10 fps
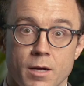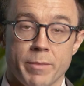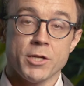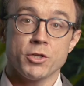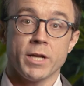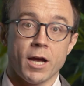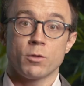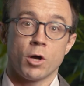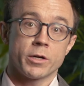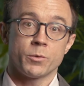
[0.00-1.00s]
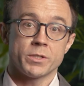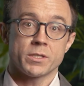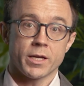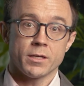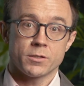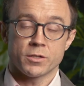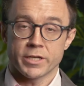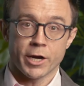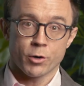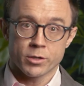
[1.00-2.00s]
Imagine how long it would take to
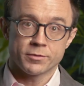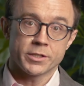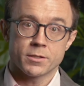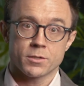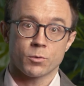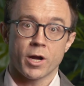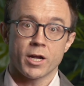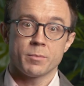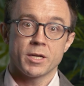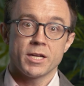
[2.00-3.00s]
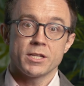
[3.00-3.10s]
narratively describe